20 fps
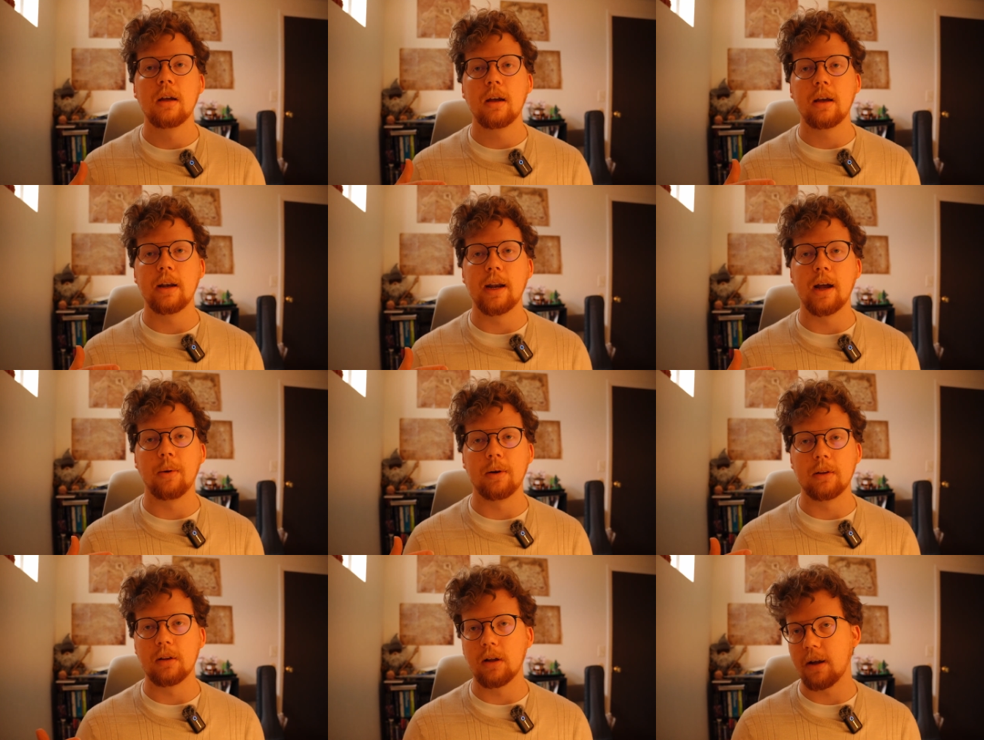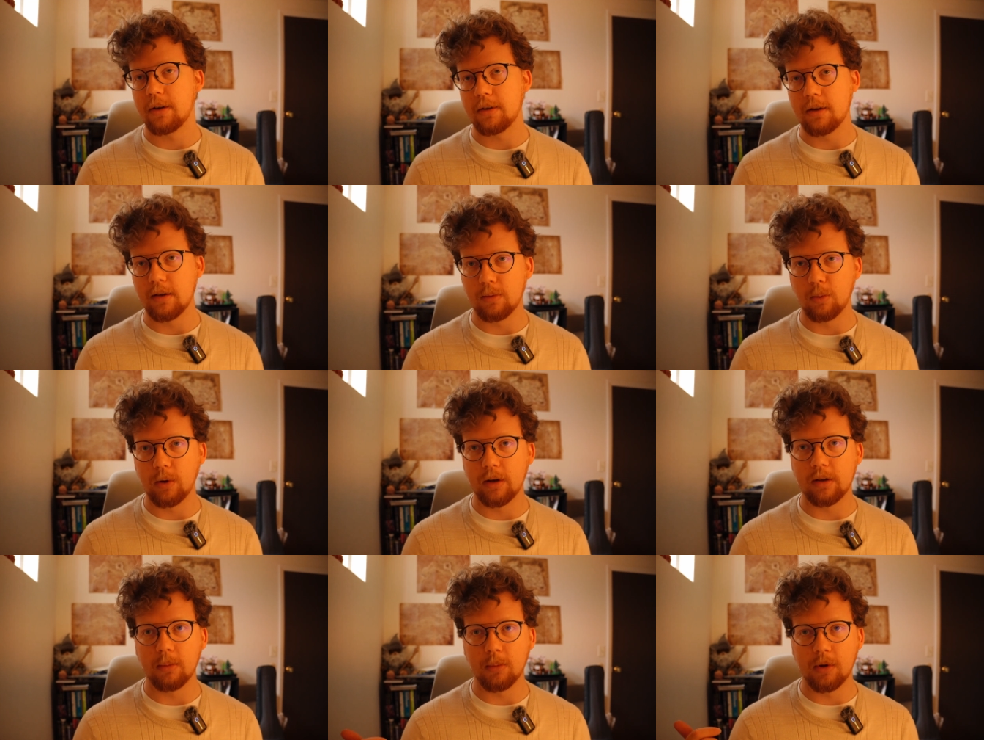and how he lost his
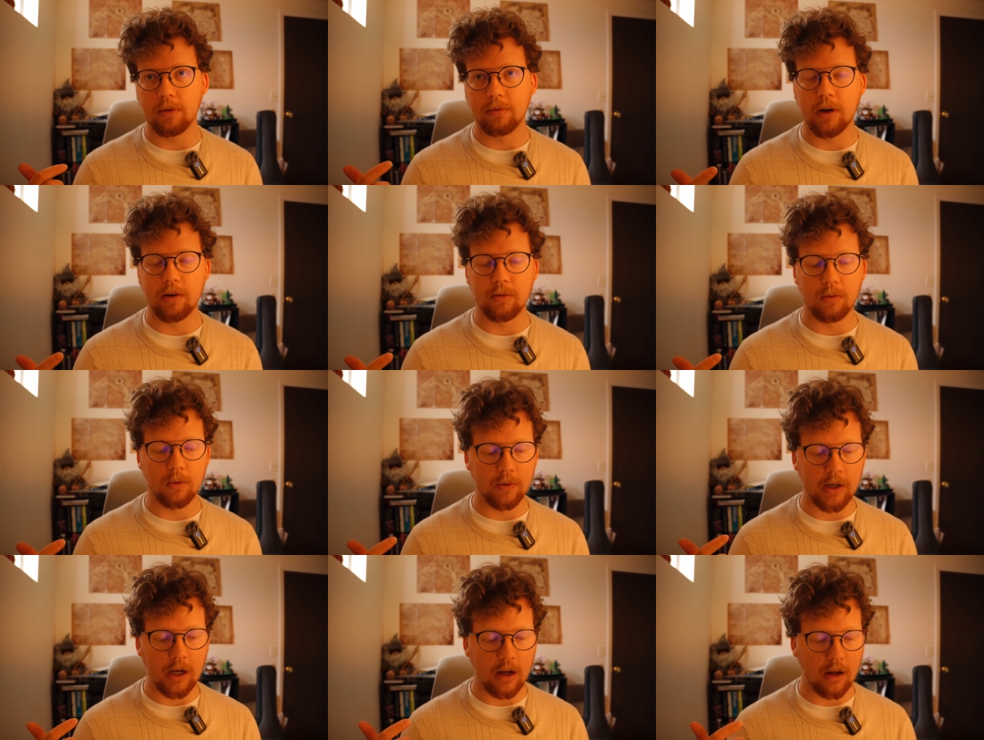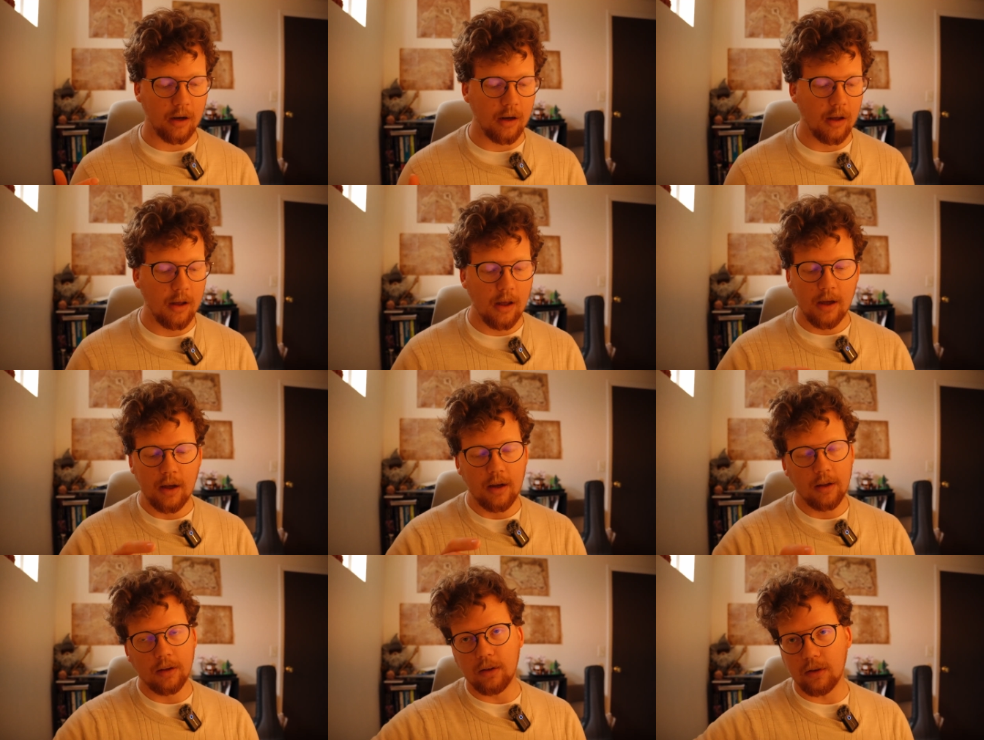wisdom in favor of God.
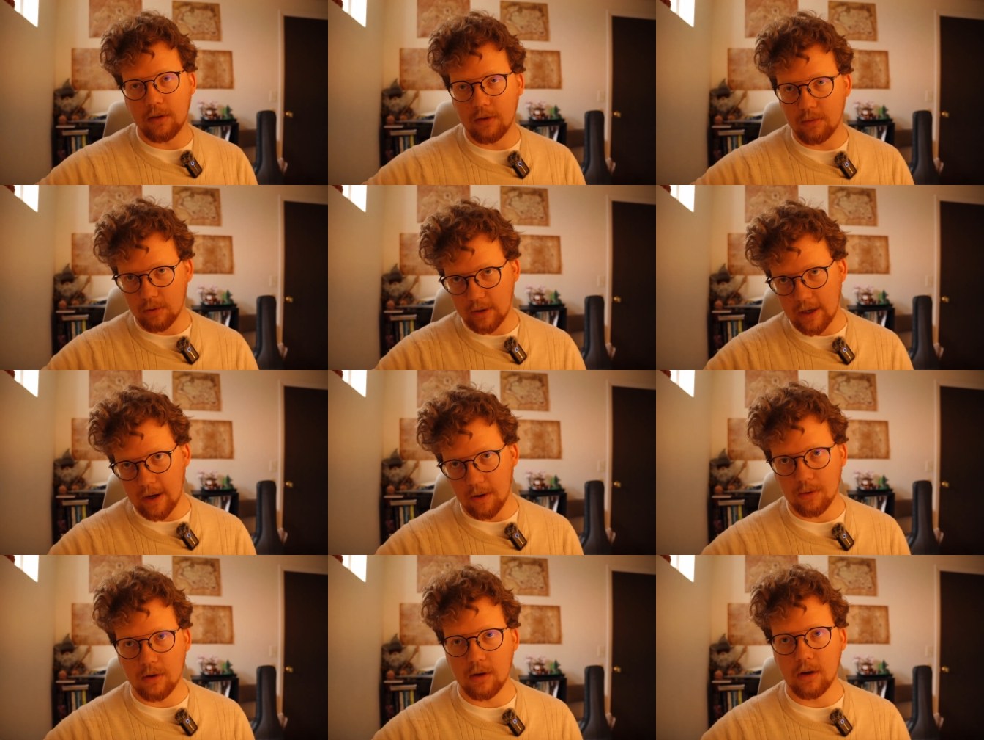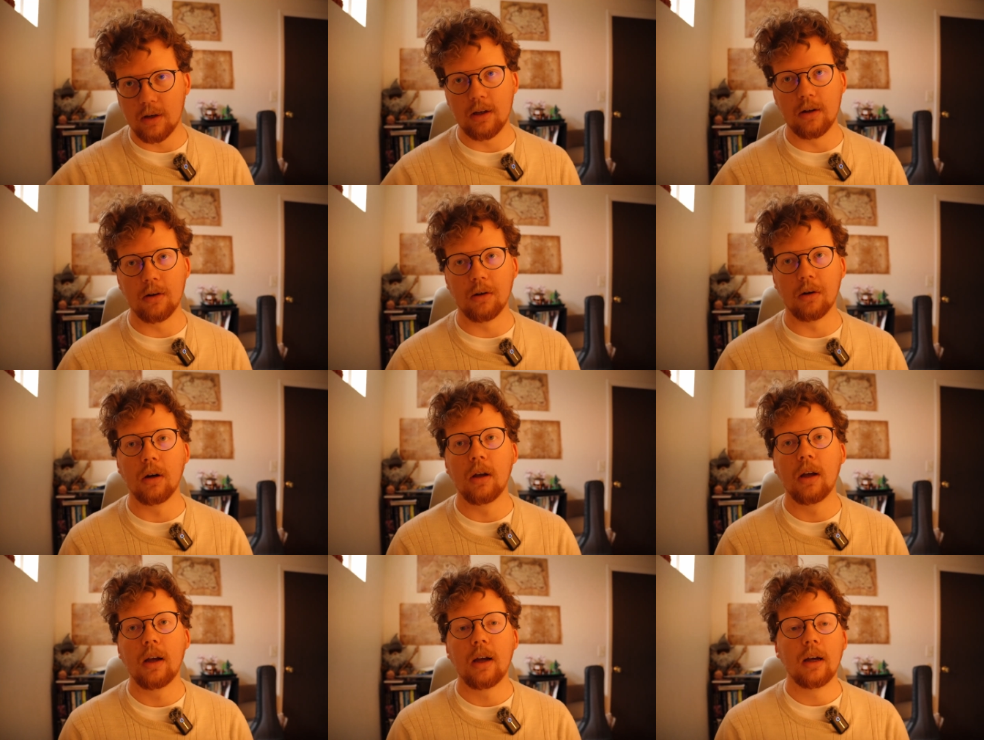This is recounted
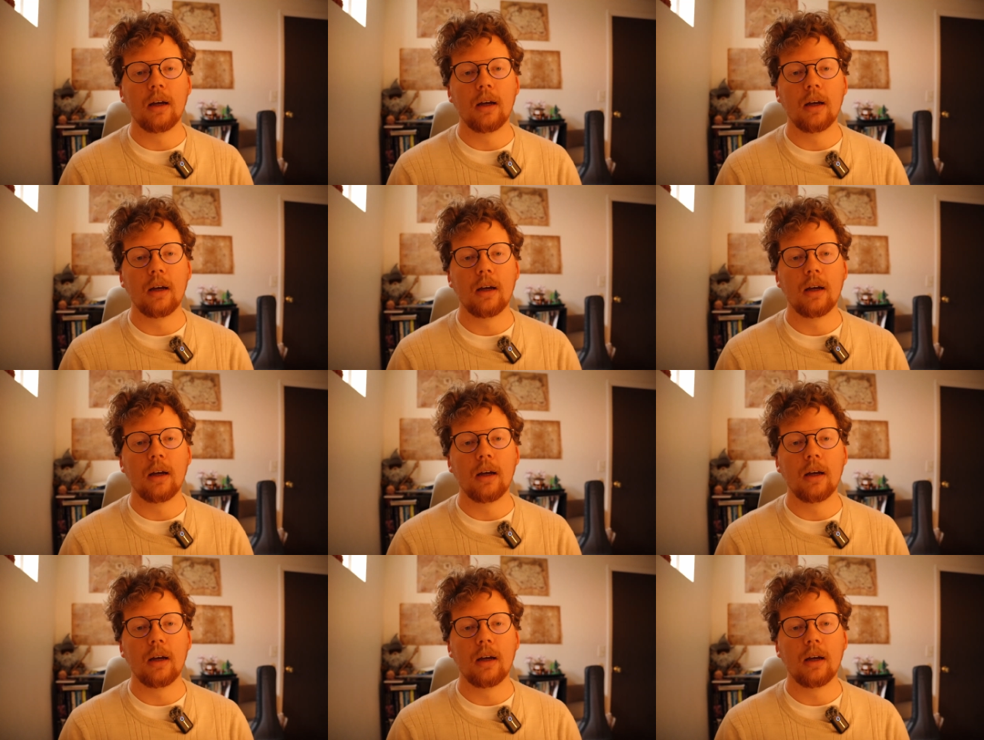here.